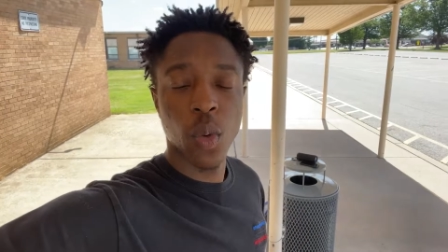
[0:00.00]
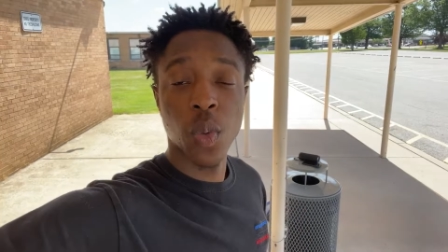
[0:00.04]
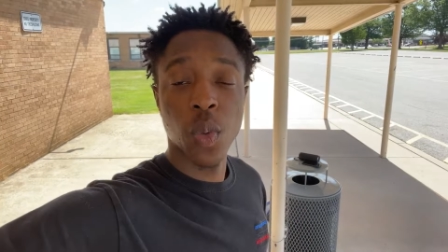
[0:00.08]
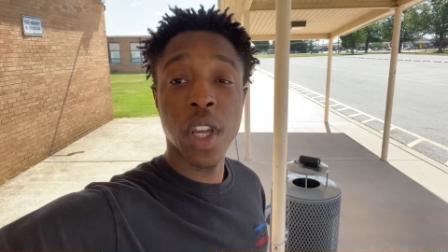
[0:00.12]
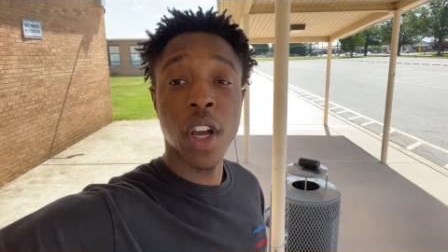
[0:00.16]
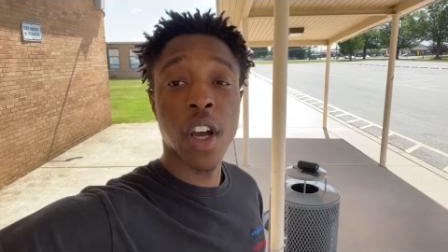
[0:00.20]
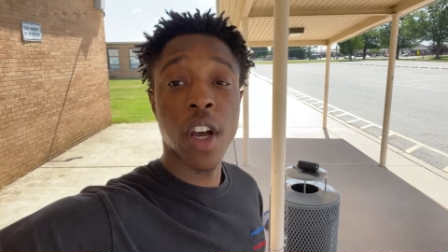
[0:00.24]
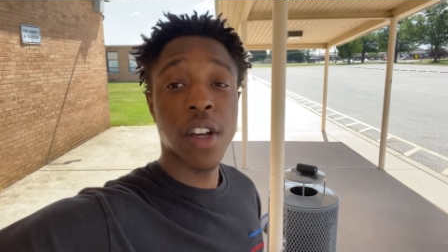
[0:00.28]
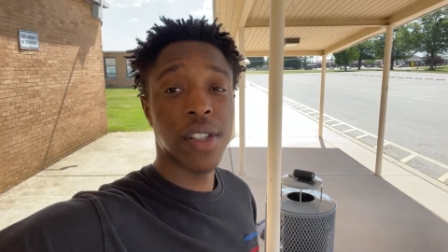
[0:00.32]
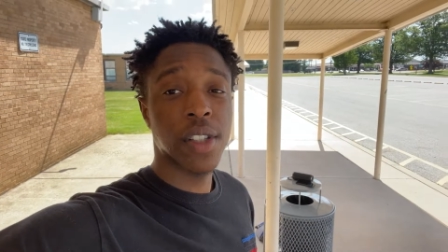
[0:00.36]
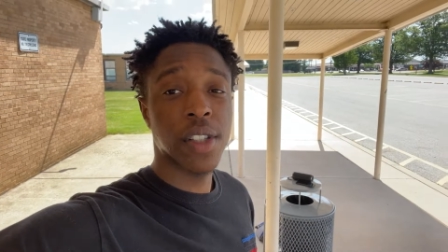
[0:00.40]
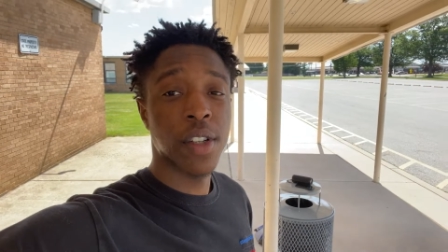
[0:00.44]

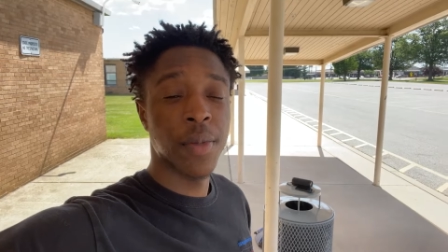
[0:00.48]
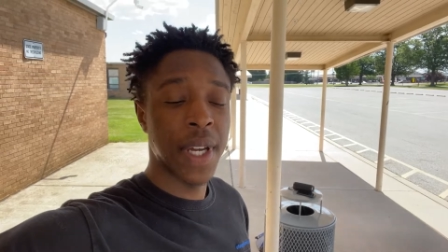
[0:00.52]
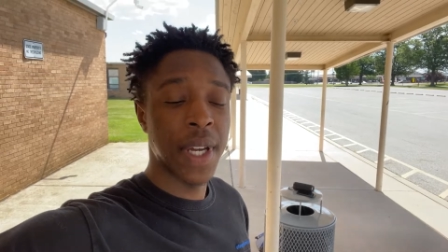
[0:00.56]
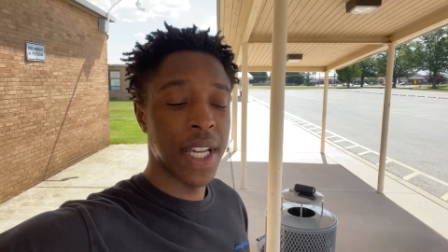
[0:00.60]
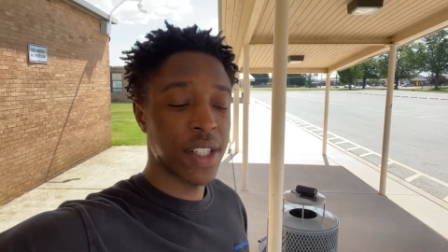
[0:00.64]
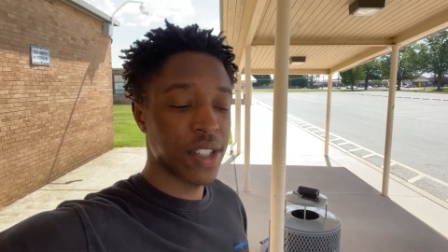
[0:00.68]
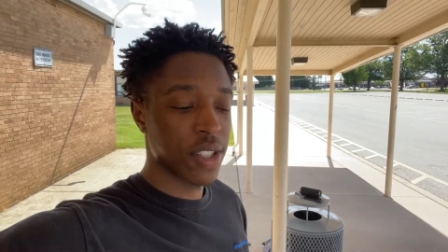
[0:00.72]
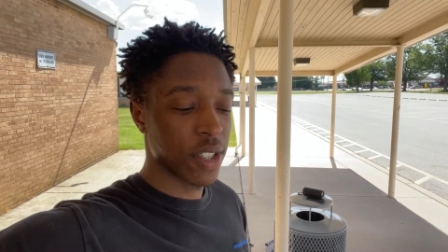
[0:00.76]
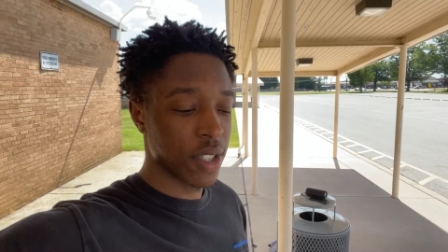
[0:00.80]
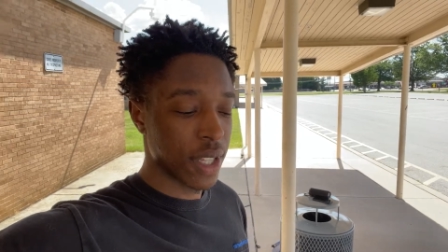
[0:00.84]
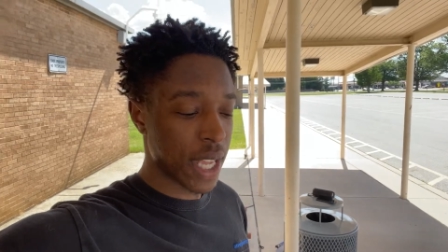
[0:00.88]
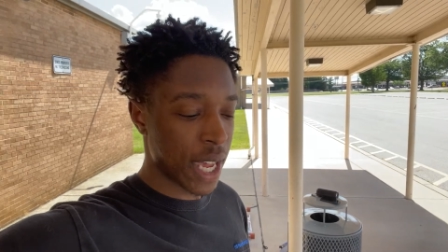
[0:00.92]
We also
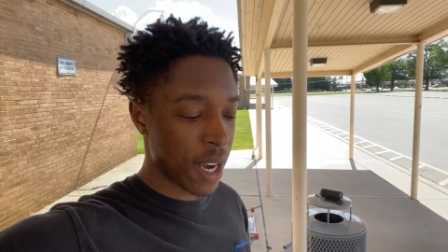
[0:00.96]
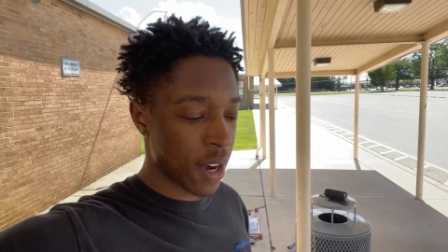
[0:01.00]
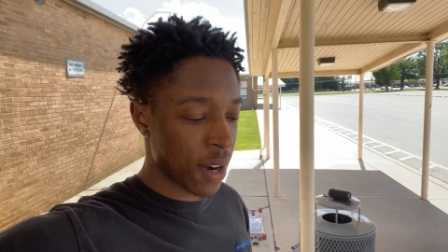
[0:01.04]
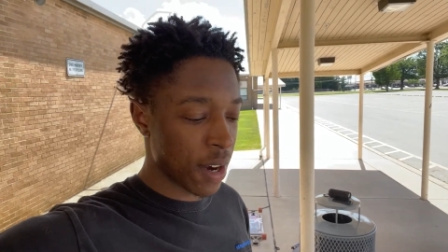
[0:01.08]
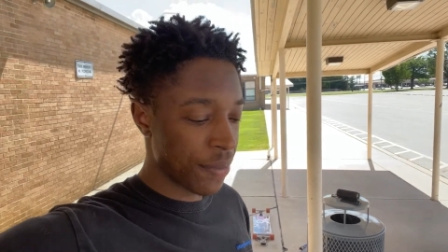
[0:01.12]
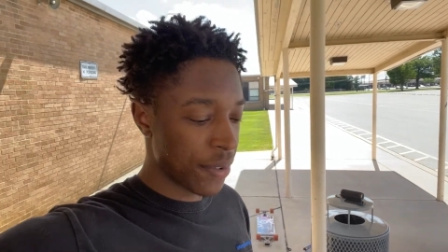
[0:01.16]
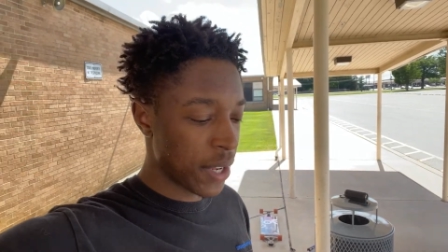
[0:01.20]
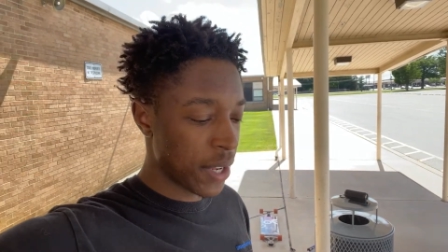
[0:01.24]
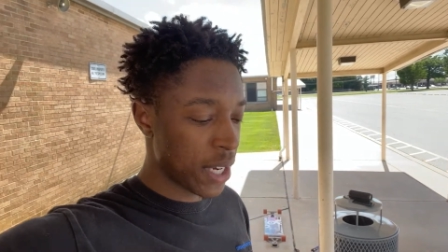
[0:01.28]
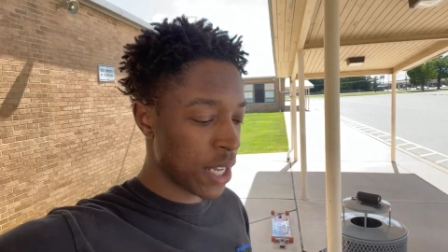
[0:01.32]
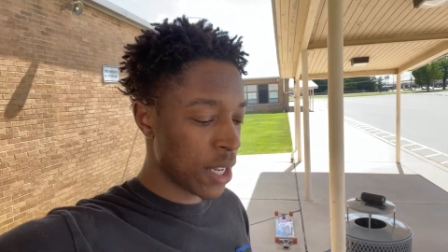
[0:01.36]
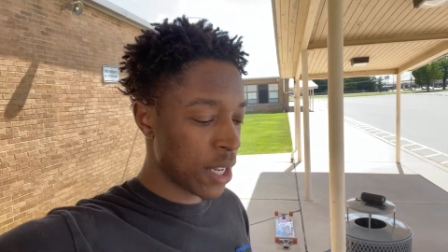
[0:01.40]
made sure that our
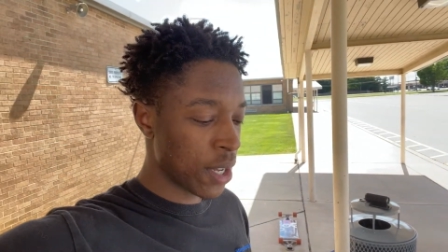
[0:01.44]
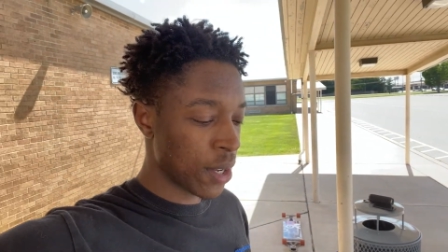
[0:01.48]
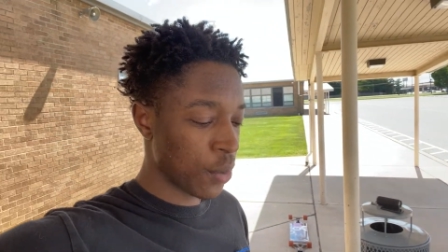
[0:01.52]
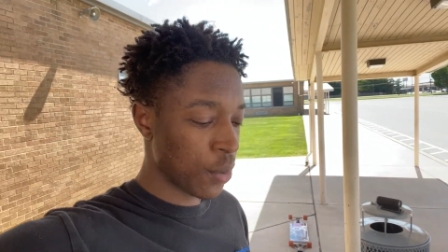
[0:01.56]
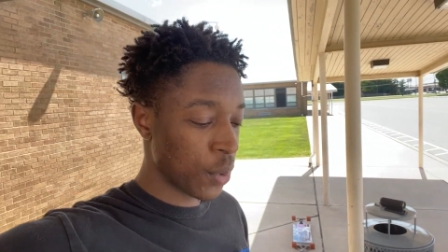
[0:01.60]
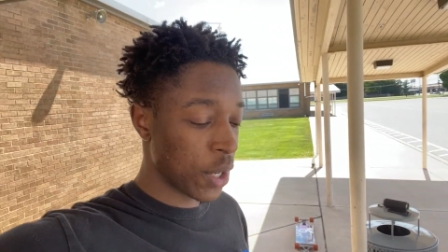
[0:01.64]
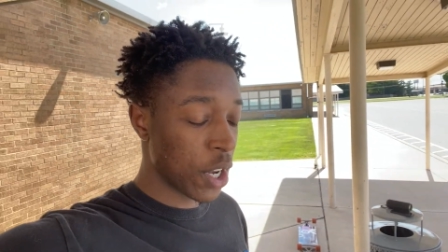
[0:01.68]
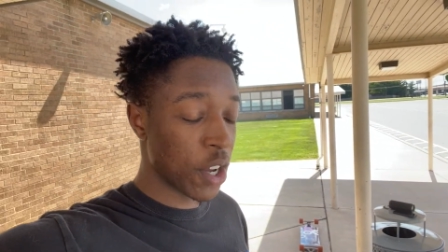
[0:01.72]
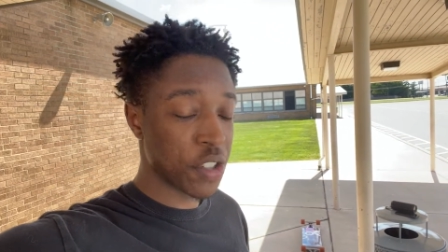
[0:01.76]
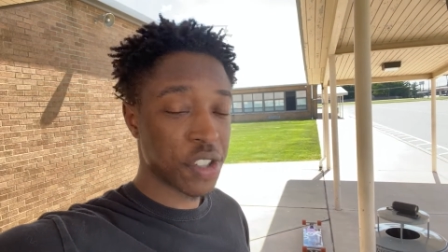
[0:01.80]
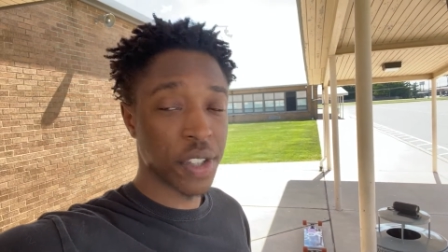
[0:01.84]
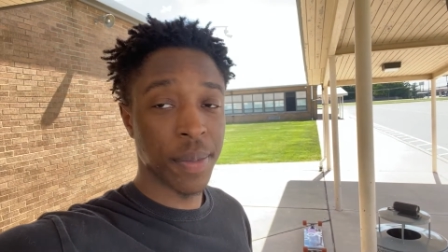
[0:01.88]
video,
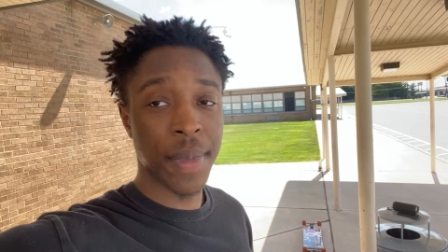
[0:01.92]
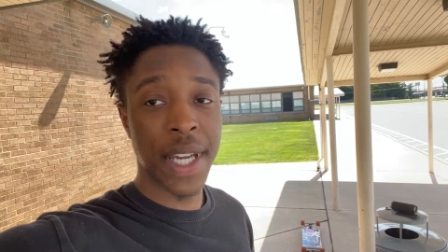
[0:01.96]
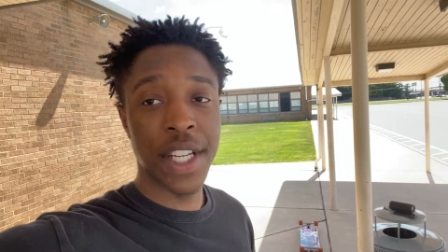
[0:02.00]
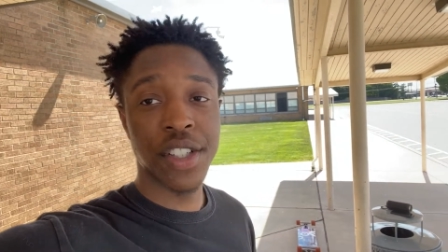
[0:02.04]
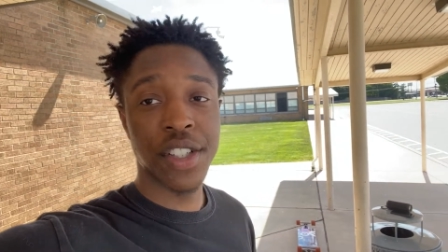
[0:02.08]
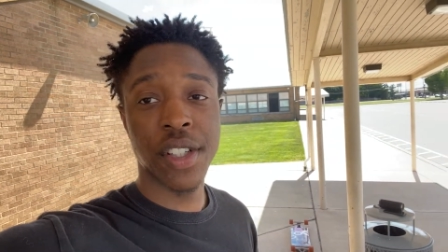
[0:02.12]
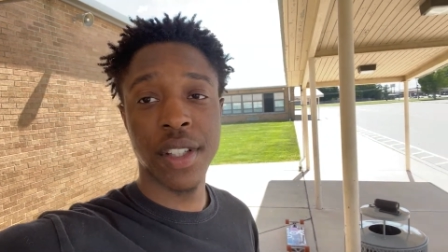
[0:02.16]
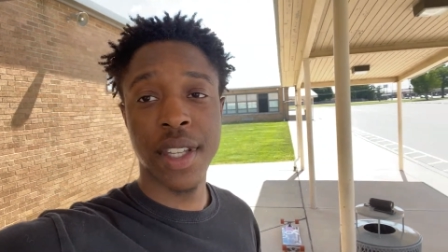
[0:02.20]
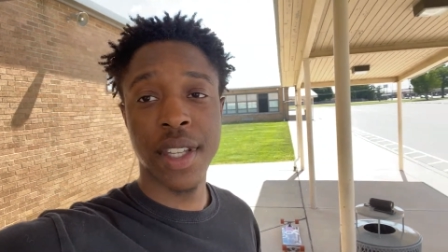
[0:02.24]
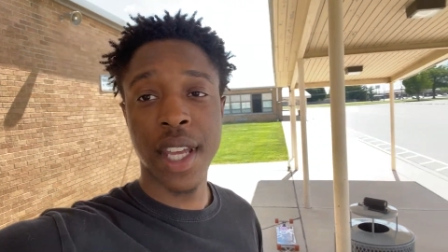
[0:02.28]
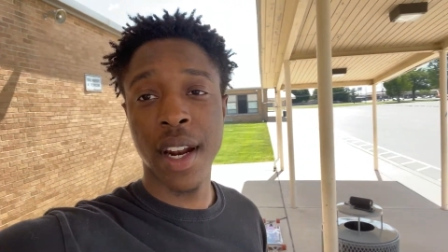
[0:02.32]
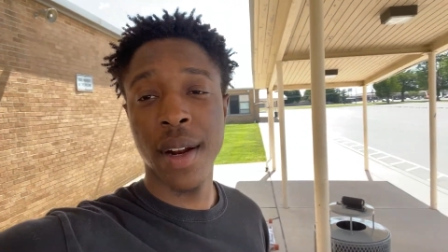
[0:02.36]
we also made
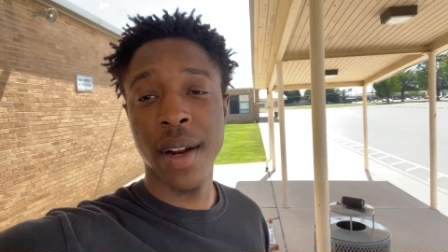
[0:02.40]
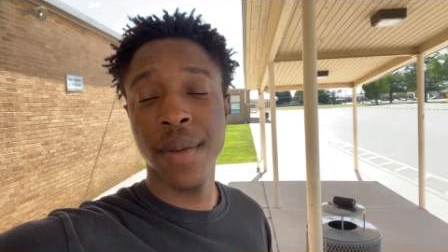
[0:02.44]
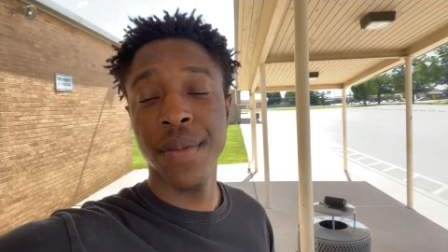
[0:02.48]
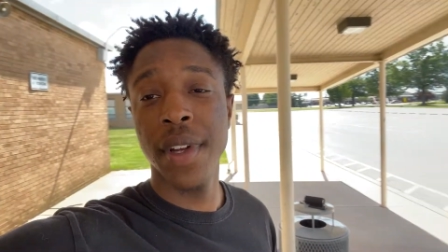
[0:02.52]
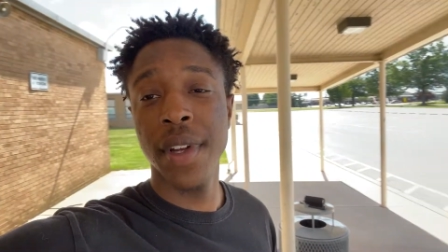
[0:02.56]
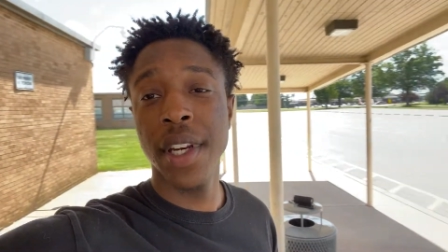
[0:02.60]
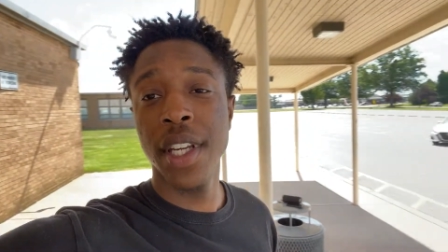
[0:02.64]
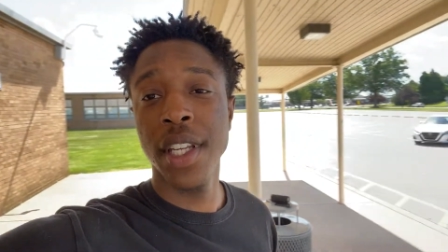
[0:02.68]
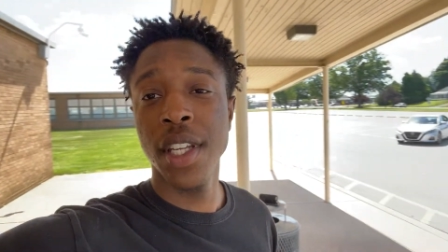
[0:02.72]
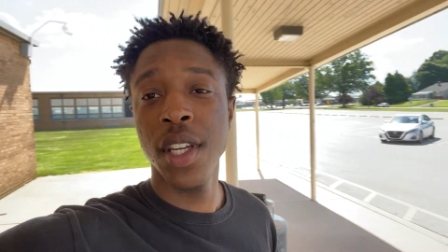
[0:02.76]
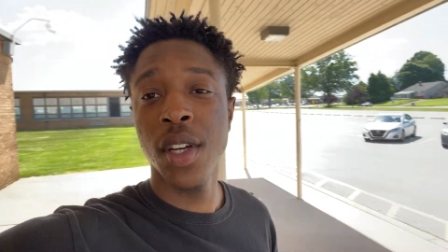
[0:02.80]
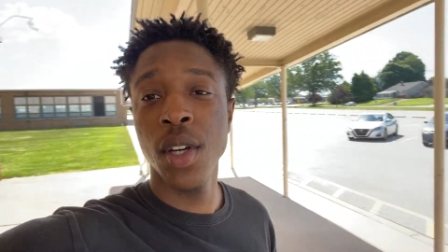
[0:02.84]
sure that our
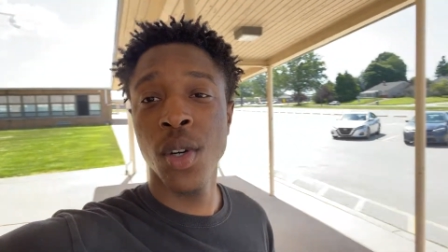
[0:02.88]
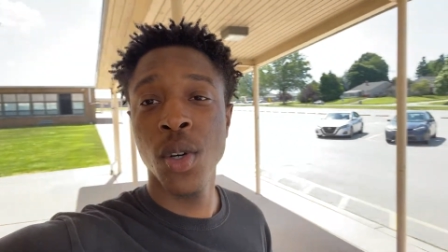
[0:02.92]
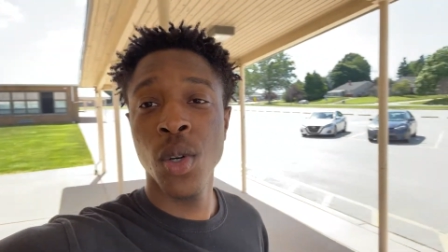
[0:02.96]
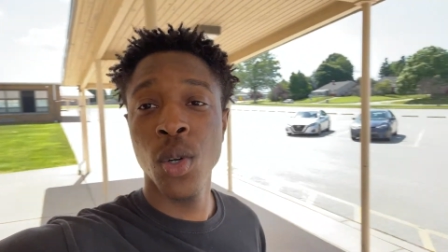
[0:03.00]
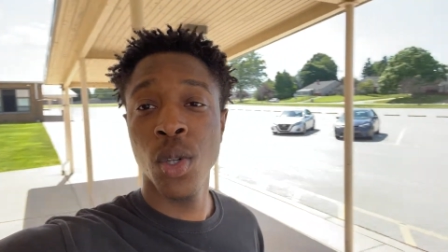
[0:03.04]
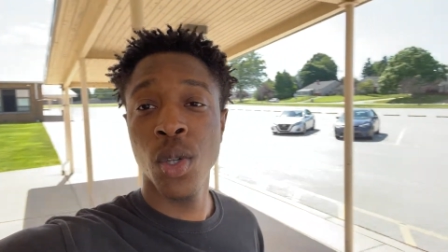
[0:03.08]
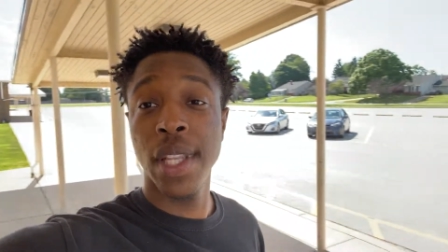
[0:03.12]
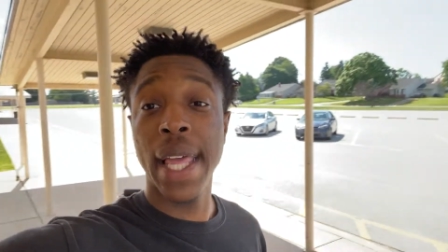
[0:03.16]
video